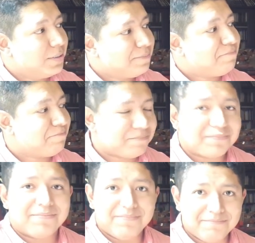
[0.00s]

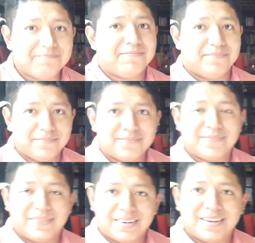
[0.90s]
Mm-hmm. And I think it's the
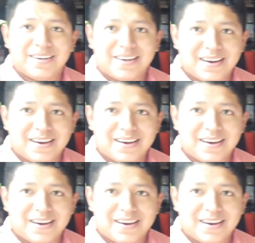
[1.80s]
same with